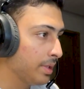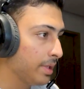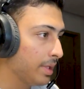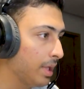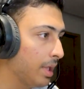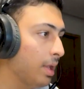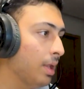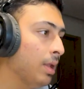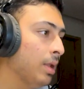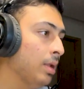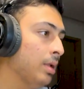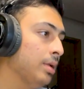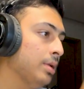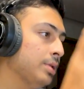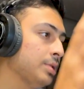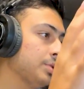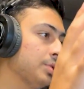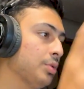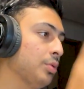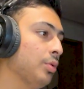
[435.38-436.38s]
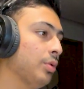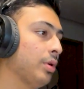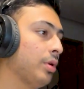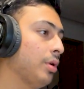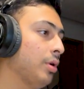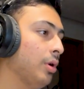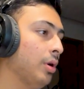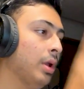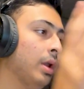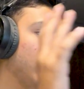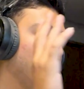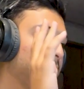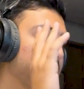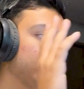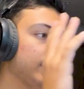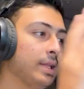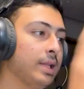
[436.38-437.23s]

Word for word: Sell, score gone and